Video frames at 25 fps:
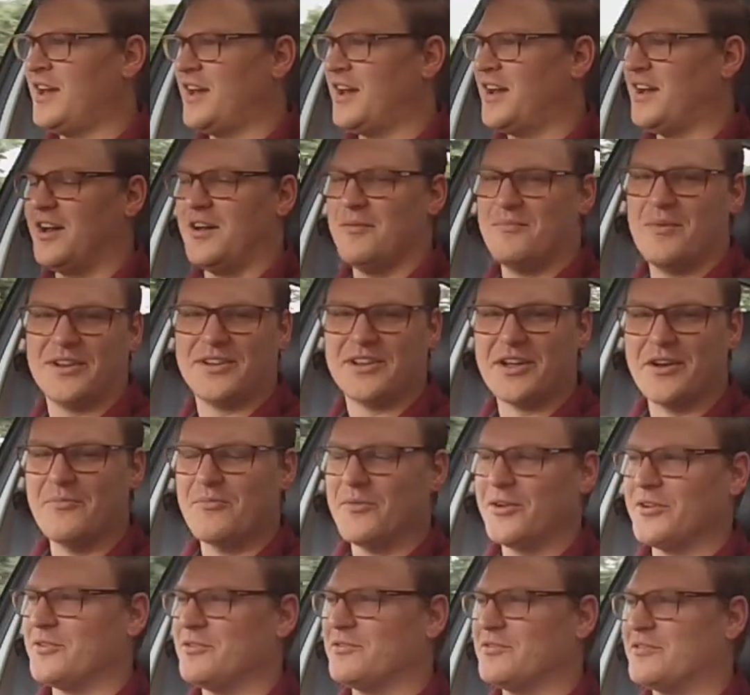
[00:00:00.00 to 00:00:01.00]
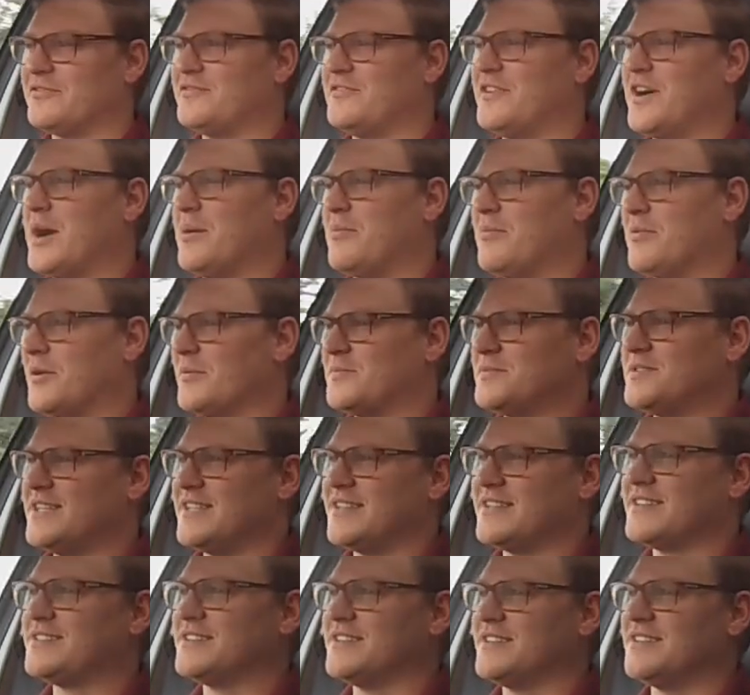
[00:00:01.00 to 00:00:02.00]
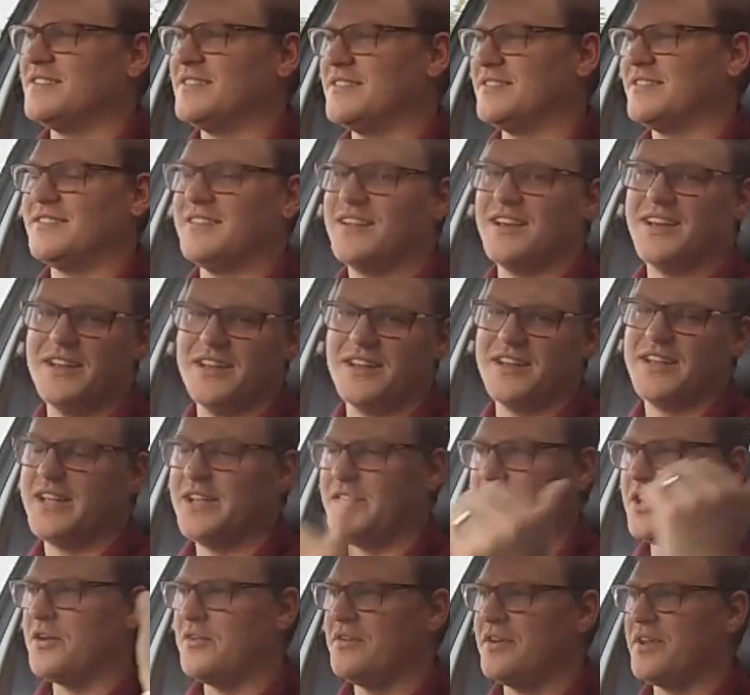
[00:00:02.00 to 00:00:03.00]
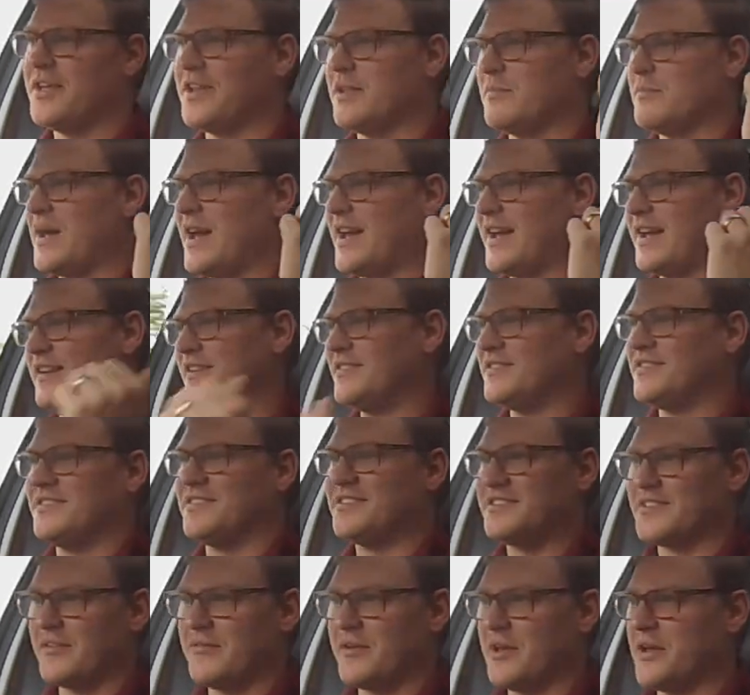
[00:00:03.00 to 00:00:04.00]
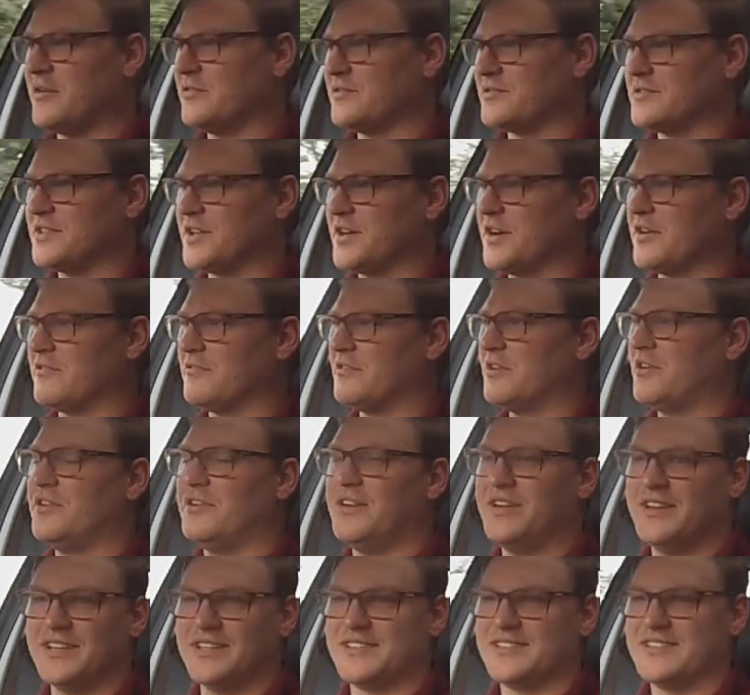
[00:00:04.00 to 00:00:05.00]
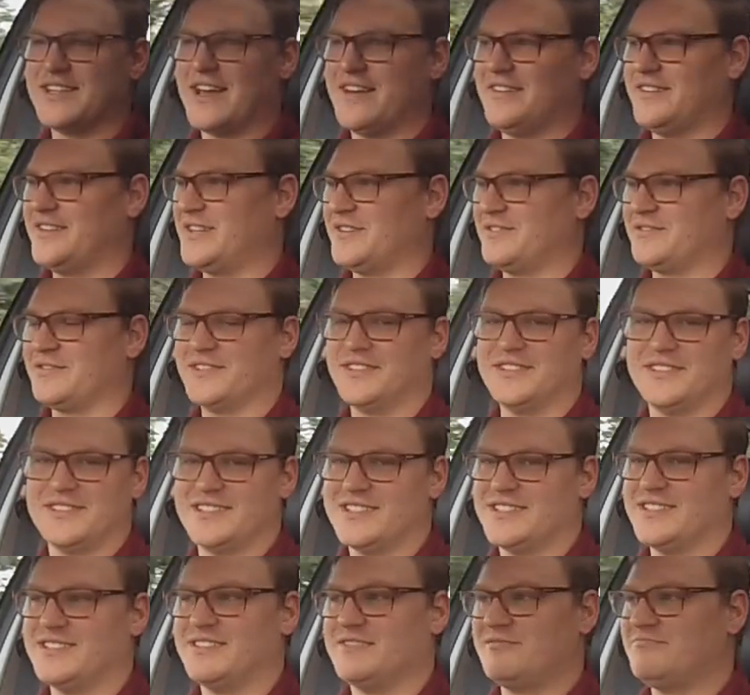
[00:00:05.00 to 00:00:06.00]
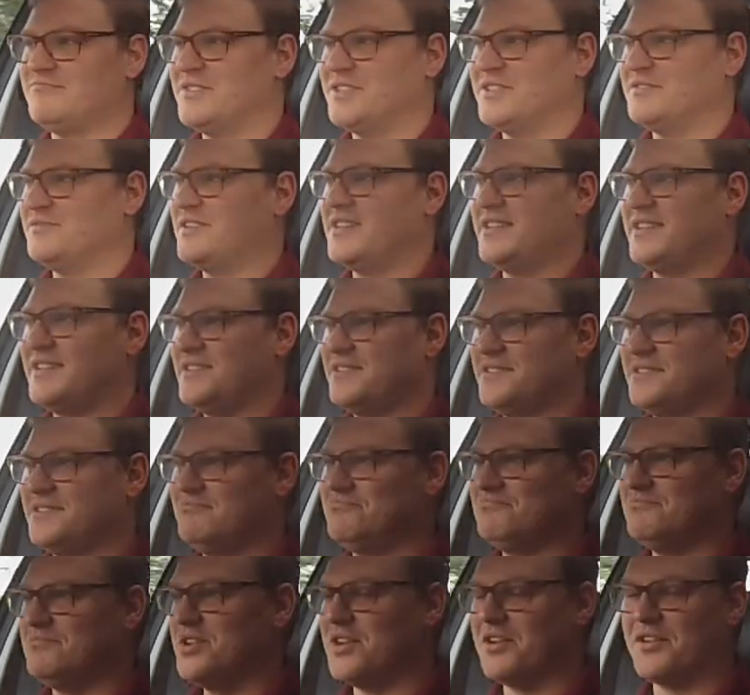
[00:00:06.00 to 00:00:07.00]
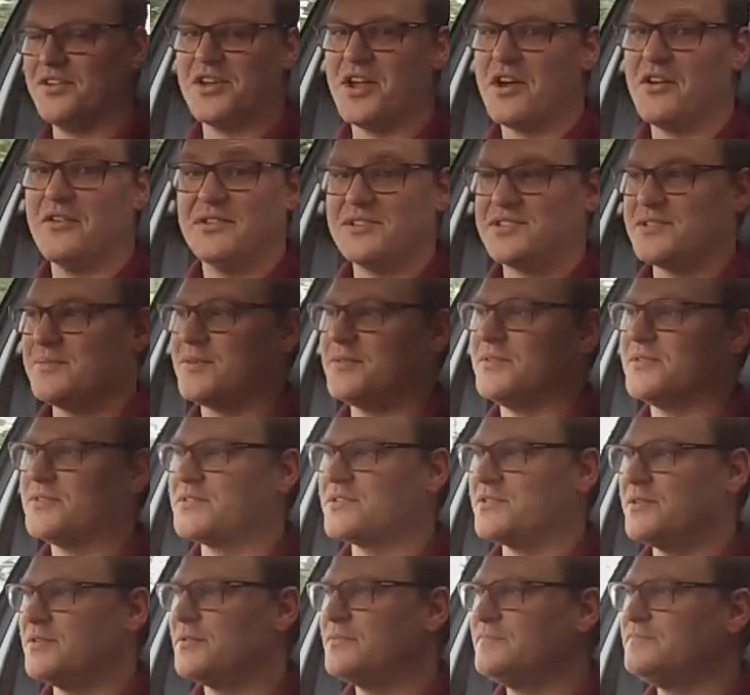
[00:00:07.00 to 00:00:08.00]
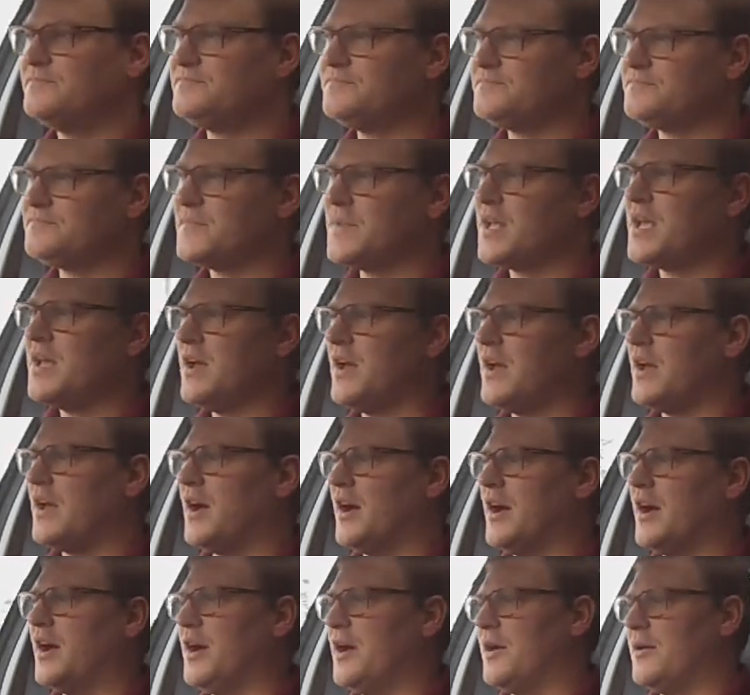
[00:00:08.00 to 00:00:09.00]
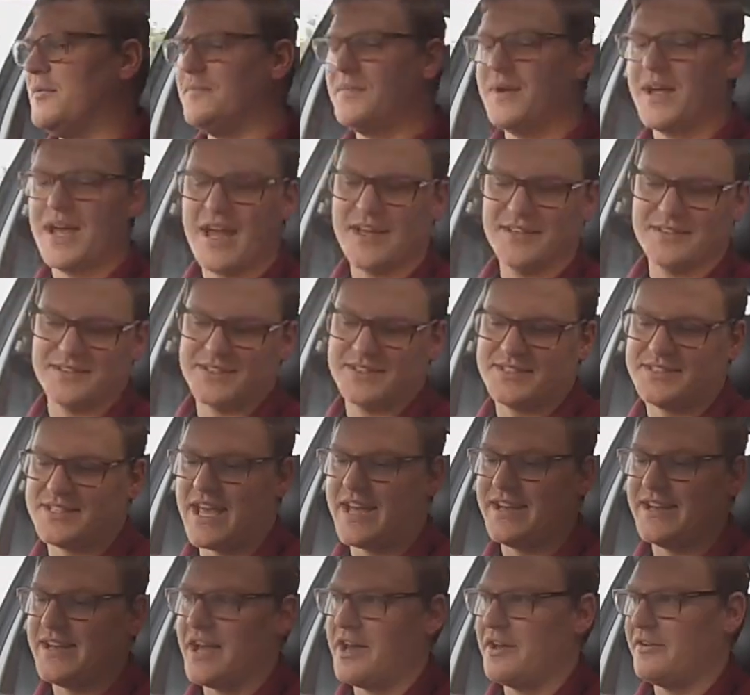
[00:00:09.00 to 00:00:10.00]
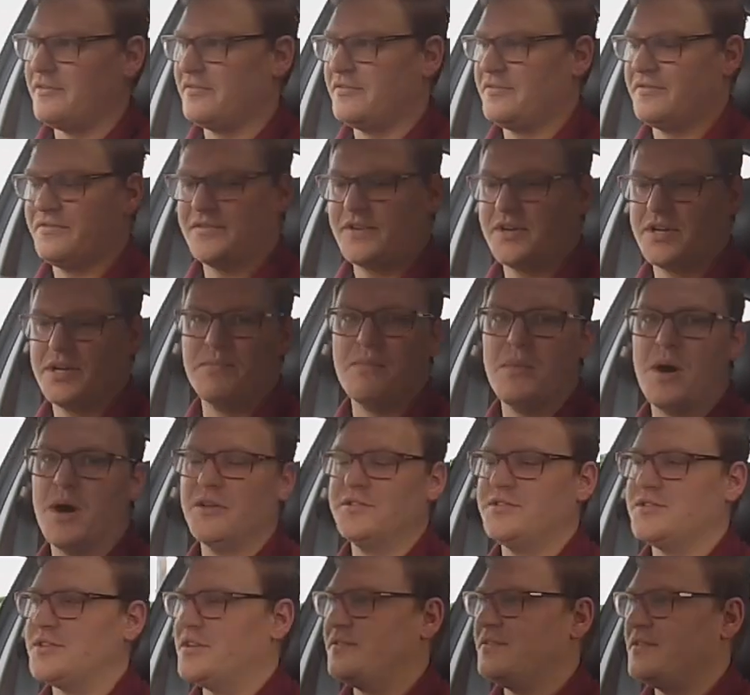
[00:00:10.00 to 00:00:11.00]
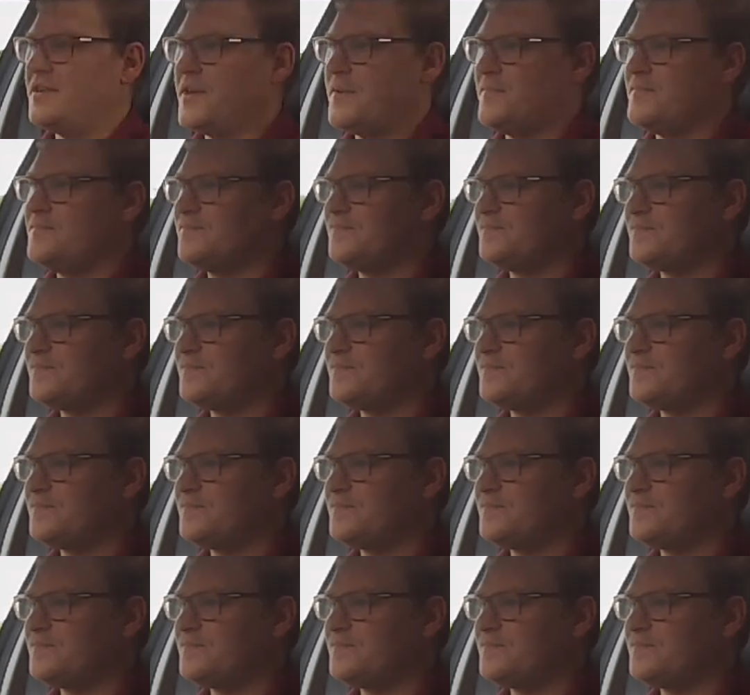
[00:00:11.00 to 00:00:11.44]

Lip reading: I don't want all the fibre optics and the unit at the back. It's just something else to go wrong, and the sound difference is, well, it's not noticeable at all. It has a sat-nav command unit,